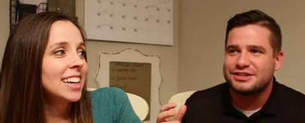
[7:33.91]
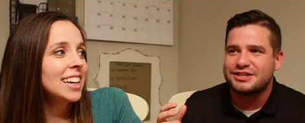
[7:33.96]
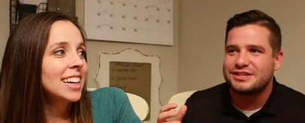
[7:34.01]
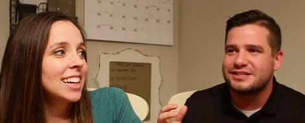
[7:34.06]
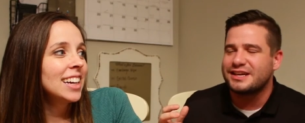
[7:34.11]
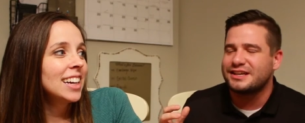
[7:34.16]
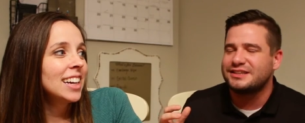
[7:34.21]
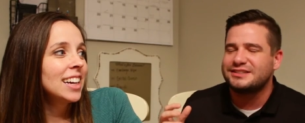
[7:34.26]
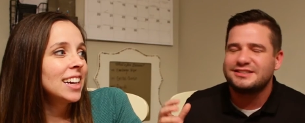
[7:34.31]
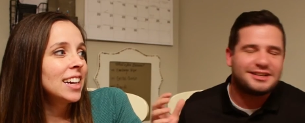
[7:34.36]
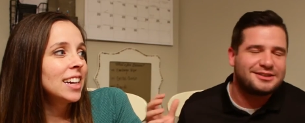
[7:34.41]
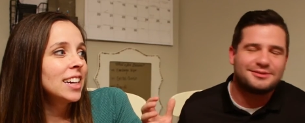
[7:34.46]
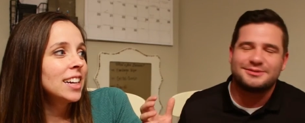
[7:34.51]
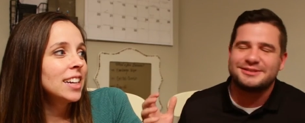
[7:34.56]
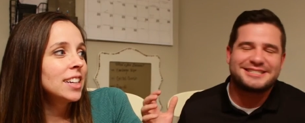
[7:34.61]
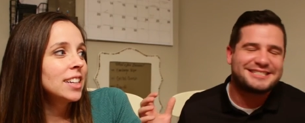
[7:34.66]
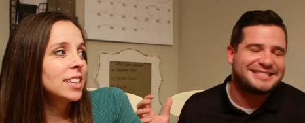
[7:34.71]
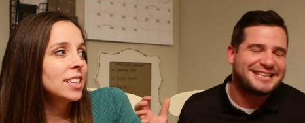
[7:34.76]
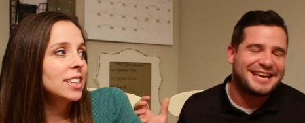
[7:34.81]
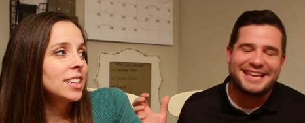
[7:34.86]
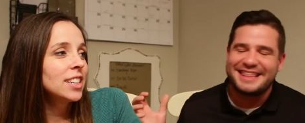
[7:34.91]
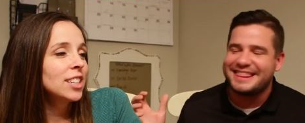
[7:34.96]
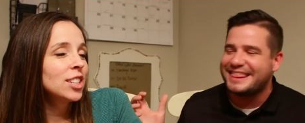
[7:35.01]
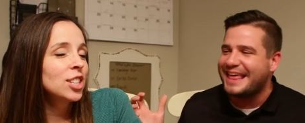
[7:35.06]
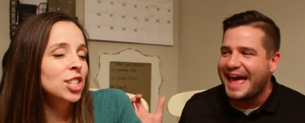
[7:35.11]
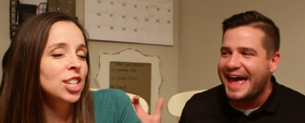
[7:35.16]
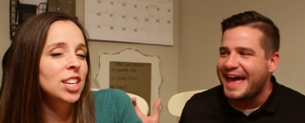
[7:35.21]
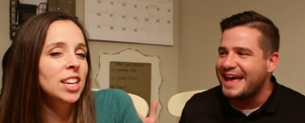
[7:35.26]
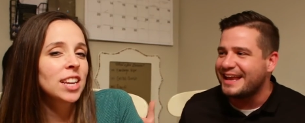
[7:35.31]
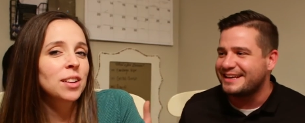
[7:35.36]
Speaker 1: she's like, don't say
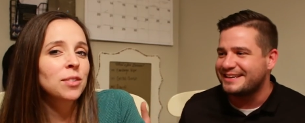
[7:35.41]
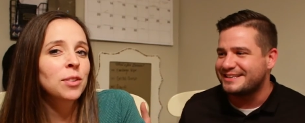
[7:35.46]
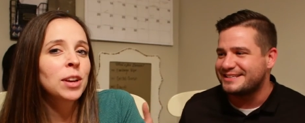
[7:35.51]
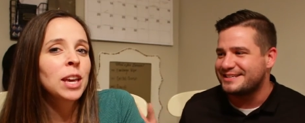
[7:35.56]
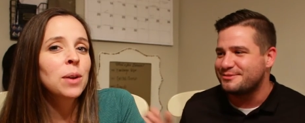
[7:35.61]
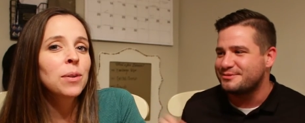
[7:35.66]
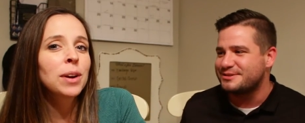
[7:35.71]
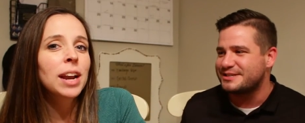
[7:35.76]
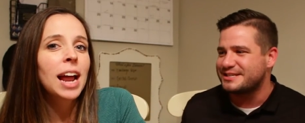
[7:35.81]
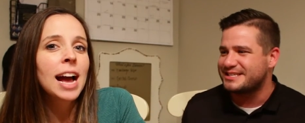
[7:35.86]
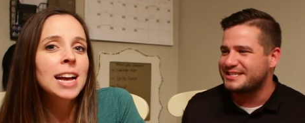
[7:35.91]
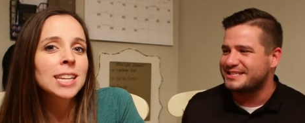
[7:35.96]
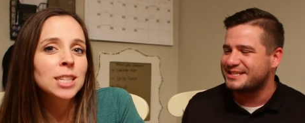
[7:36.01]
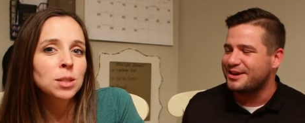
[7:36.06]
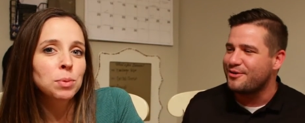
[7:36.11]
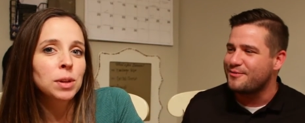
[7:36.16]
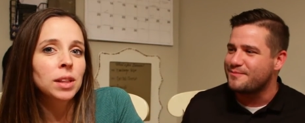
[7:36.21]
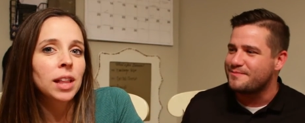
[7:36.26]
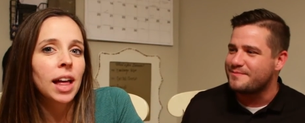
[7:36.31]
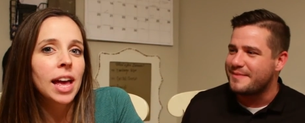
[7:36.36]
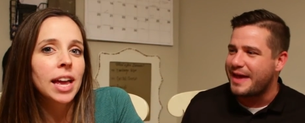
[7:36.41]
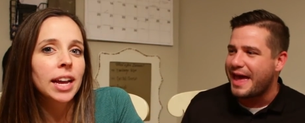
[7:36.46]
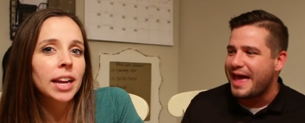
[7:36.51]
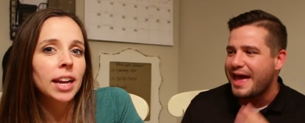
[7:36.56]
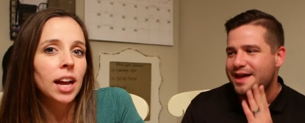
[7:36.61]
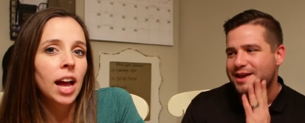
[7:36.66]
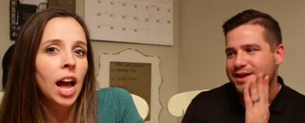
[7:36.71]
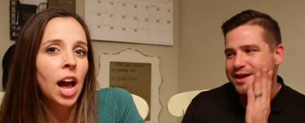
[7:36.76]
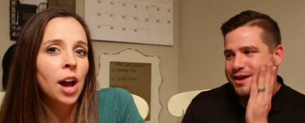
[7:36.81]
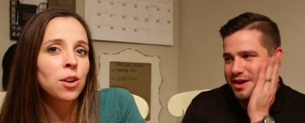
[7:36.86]
that. She, he would ask so me like,
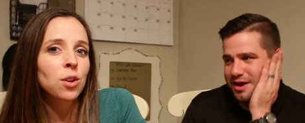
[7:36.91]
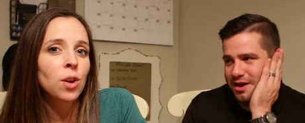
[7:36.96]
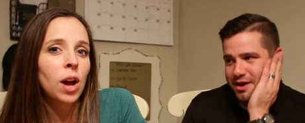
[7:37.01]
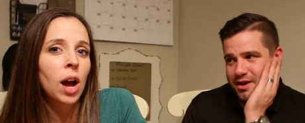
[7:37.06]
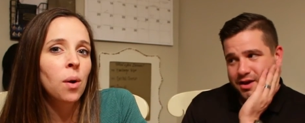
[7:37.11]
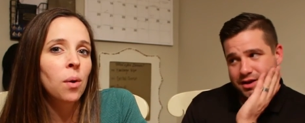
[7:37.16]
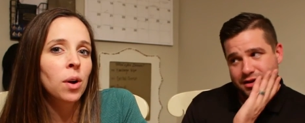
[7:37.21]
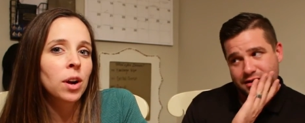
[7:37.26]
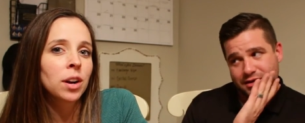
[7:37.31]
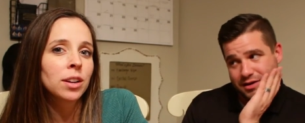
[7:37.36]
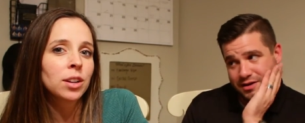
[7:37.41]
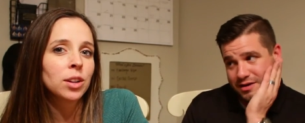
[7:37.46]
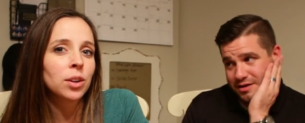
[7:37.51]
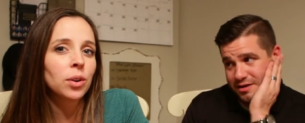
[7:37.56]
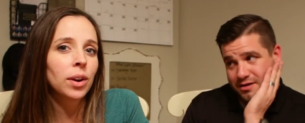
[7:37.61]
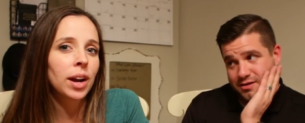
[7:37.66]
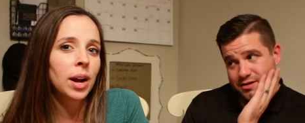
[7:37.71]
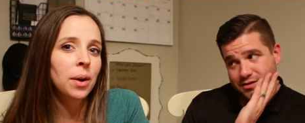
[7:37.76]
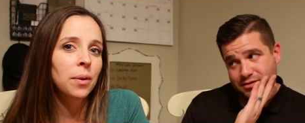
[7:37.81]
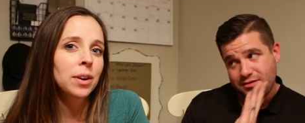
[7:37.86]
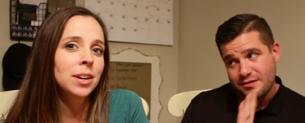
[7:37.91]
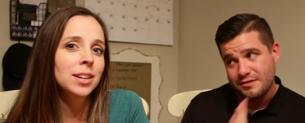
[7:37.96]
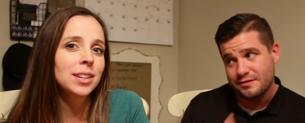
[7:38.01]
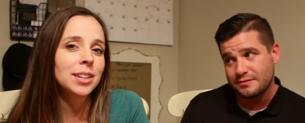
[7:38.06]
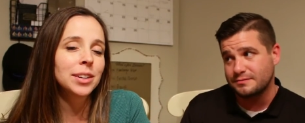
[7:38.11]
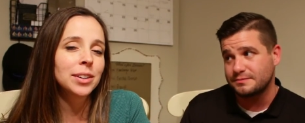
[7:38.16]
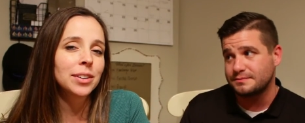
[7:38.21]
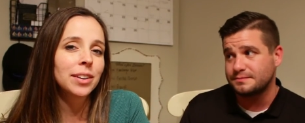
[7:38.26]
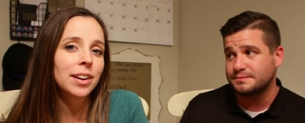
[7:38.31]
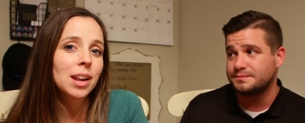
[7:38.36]
Speaker 2: how how are you? How are
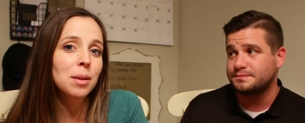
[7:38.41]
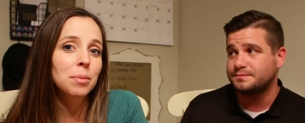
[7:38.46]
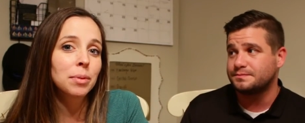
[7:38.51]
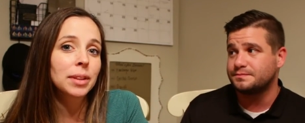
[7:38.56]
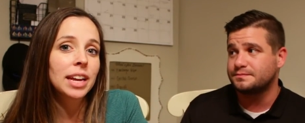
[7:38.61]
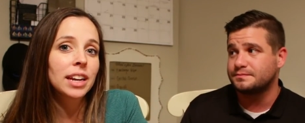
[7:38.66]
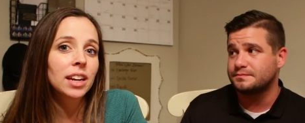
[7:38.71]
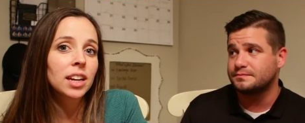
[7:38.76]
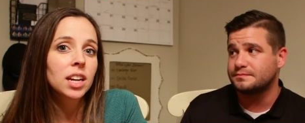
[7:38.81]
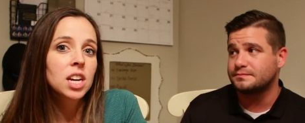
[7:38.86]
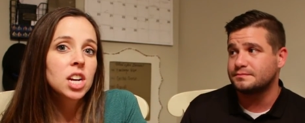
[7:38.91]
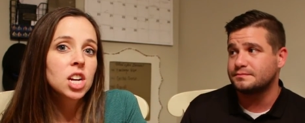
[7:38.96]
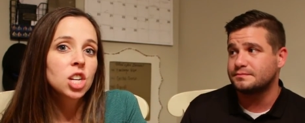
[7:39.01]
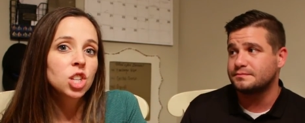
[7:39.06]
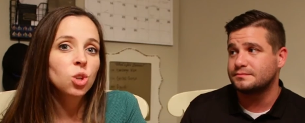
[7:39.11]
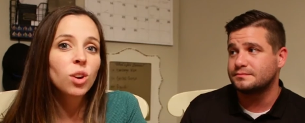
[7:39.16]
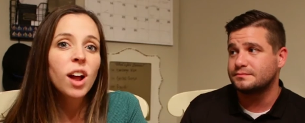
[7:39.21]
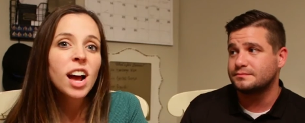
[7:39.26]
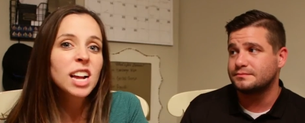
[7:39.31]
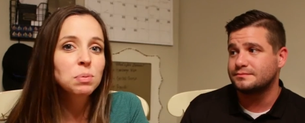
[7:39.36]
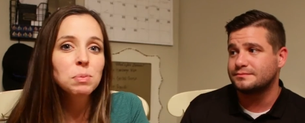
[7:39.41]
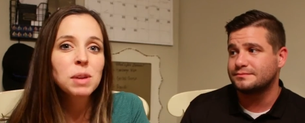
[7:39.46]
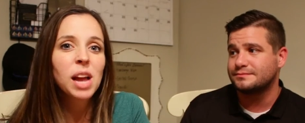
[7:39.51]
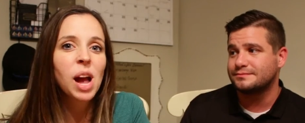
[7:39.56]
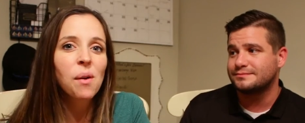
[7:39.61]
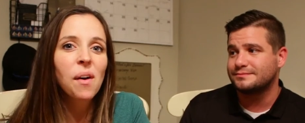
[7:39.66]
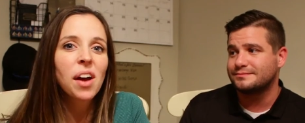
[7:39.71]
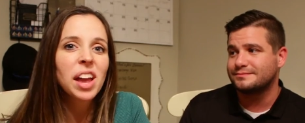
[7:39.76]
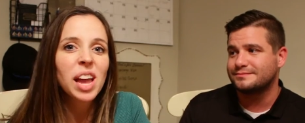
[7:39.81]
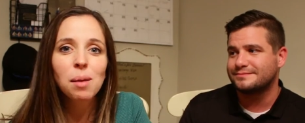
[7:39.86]
you? And I'm like, don't ask me
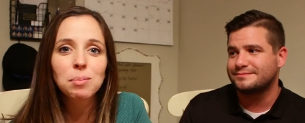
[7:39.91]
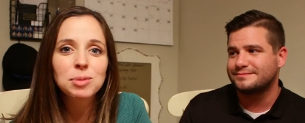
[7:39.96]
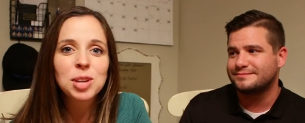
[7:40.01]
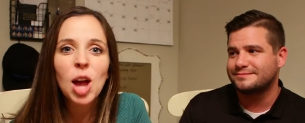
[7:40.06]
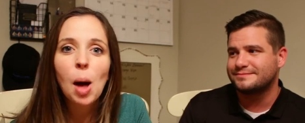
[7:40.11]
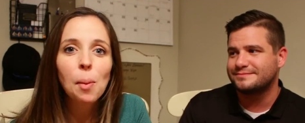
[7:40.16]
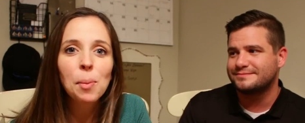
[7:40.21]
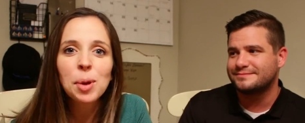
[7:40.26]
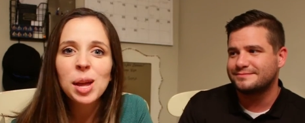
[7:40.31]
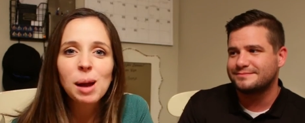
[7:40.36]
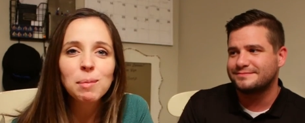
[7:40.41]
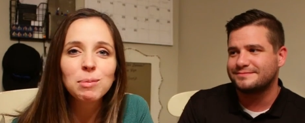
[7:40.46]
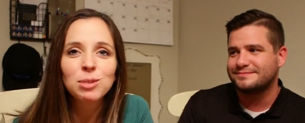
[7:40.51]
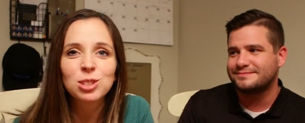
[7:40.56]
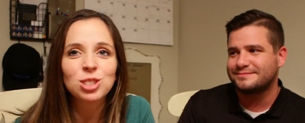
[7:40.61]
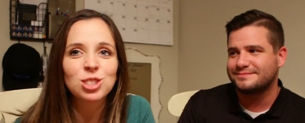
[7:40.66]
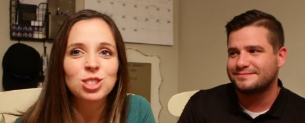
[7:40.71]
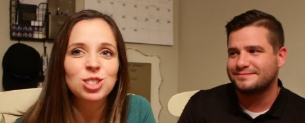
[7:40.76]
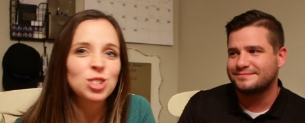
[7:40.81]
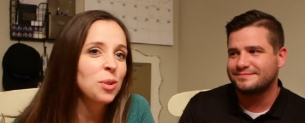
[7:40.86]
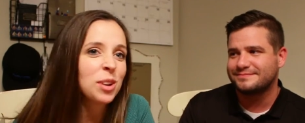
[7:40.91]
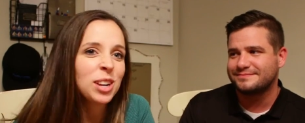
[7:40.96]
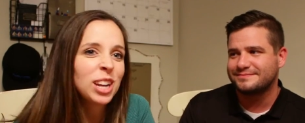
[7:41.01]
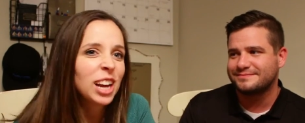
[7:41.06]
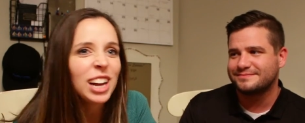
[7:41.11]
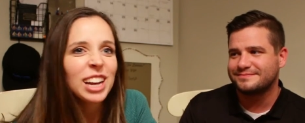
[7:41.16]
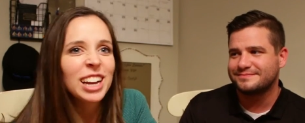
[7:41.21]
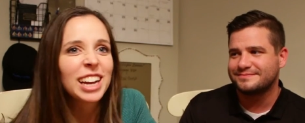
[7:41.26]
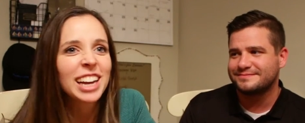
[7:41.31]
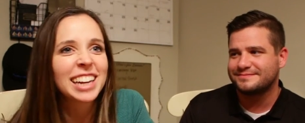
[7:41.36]
how I am. Tell me I'm doing
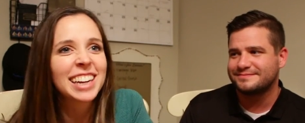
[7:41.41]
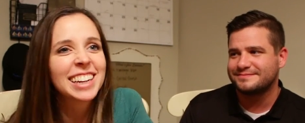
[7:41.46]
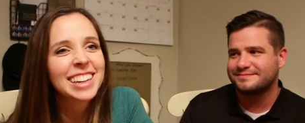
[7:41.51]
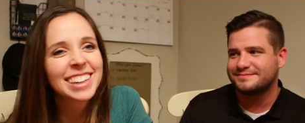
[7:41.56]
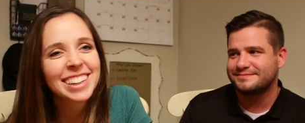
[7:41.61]
good.